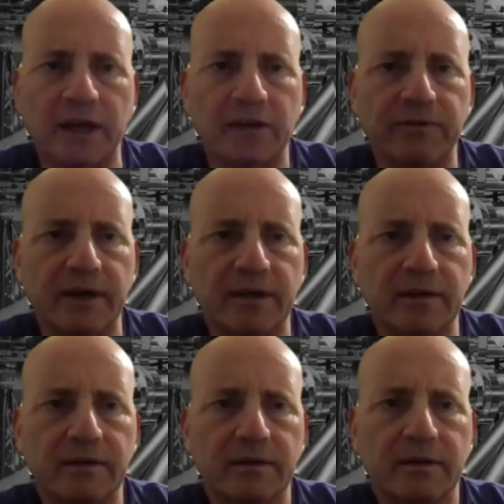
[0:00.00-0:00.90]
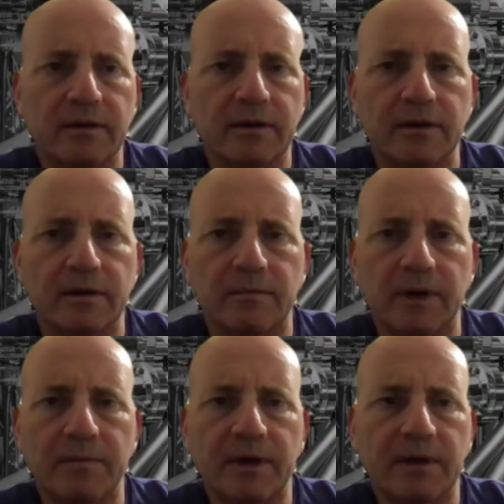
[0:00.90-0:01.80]
offline. Okay.
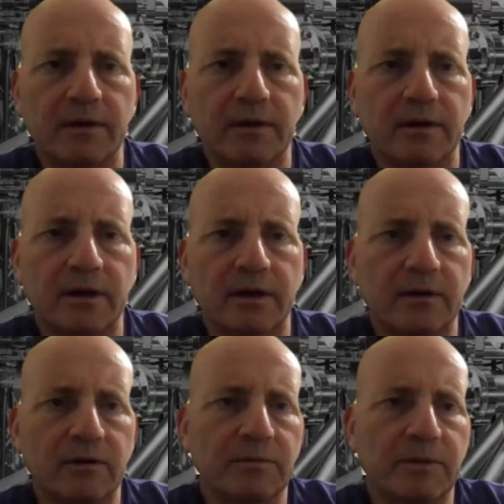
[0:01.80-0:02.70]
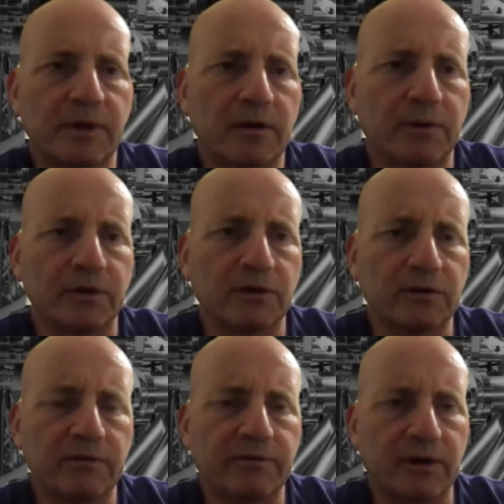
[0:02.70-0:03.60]
Maybe uh, could be
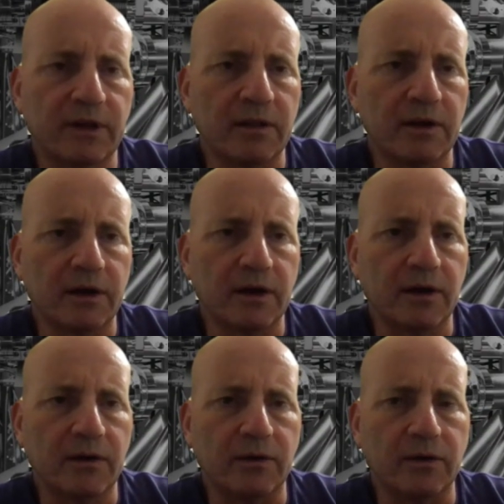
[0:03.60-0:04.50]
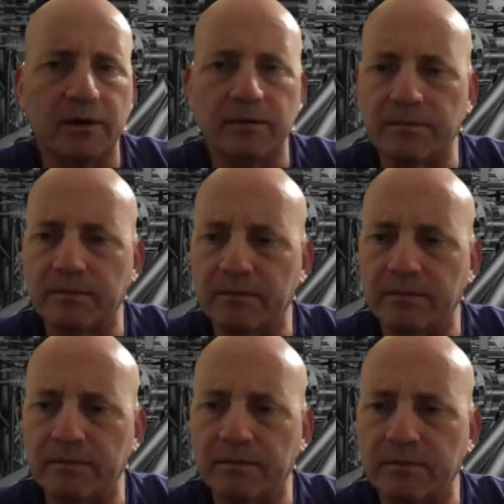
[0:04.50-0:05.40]
opportunity for another uh, um,
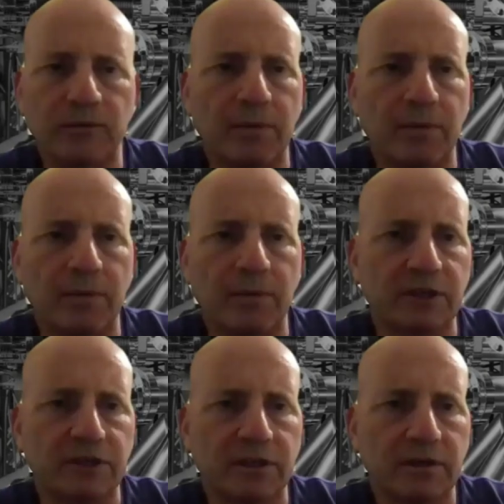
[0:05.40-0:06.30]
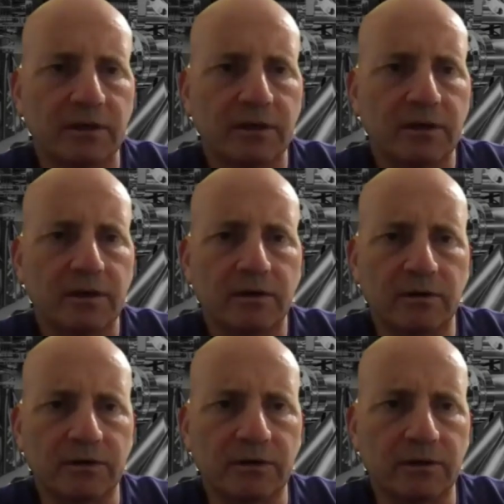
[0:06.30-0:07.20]
webinar session
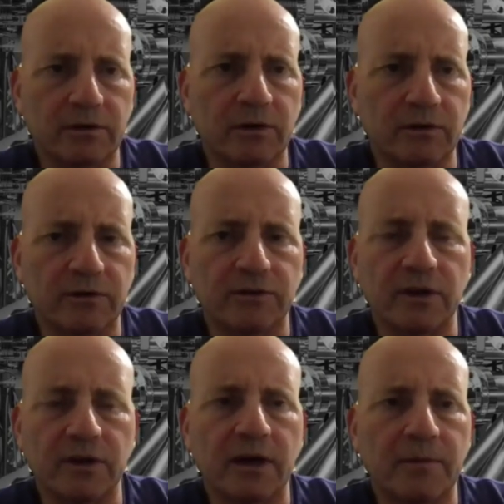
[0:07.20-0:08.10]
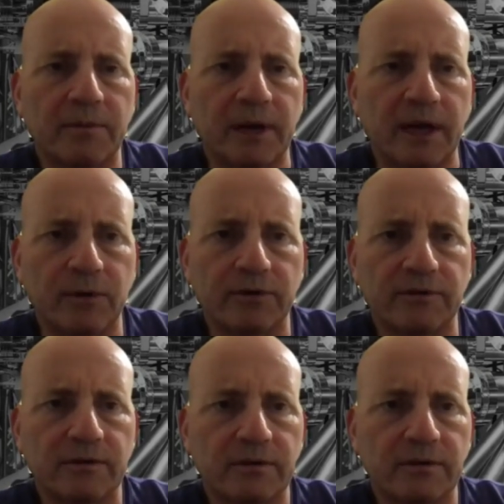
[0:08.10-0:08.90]
on on, on Sonar uh, playbooks.